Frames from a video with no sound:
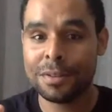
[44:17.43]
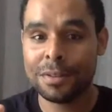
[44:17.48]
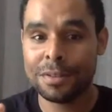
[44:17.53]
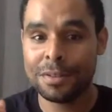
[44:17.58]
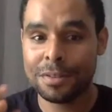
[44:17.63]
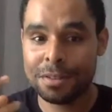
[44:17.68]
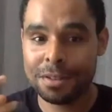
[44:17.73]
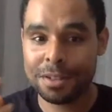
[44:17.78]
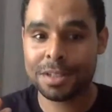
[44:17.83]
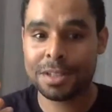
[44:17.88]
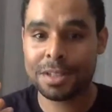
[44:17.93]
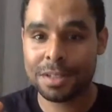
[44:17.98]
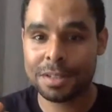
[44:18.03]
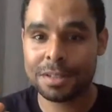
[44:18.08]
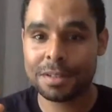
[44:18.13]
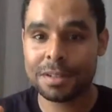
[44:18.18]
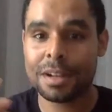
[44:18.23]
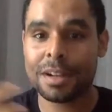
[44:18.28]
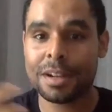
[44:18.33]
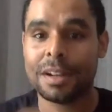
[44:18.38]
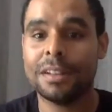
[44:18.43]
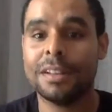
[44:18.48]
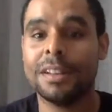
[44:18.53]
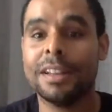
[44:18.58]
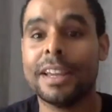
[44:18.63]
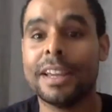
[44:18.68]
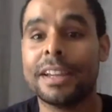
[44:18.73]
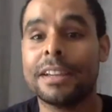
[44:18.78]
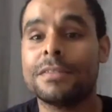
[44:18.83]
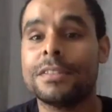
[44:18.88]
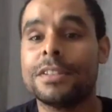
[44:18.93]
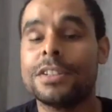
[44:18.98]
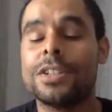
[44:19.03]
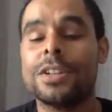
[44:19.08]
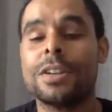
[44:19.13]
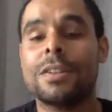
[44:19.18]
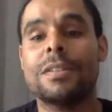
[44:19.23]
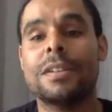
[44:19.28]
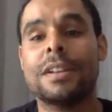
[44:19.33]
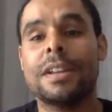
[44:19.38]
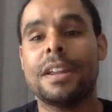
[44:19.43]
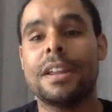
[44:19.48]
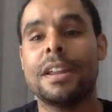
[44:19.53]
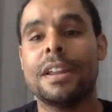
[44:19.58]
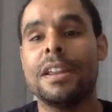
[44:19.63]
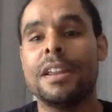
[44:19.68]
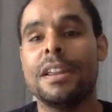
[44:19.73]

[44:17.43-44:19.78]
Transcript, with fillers: this uh, leg of the journey